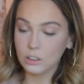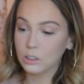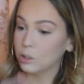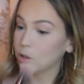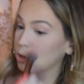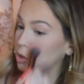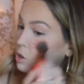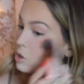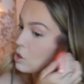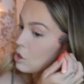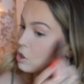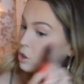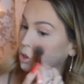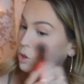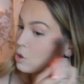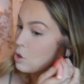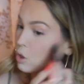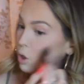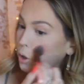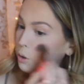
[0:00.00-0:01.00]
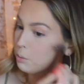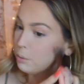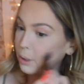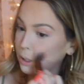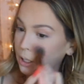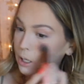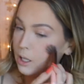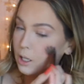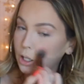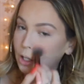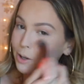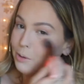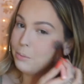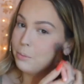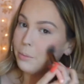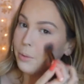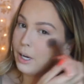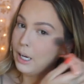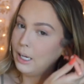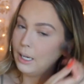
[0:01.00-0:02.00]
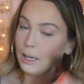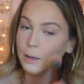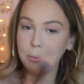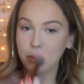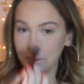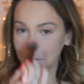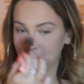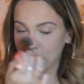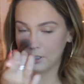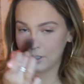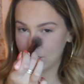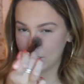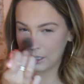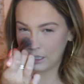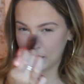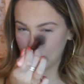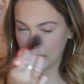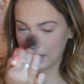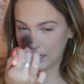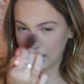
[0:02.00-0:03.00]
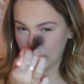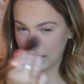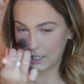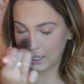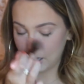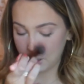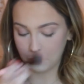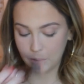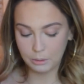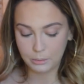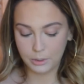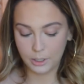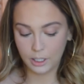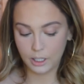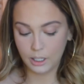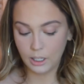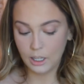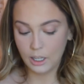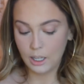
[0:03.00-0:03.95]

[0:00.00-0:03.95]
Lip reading: It just looks so pretty. You might not be able to see it on camera, but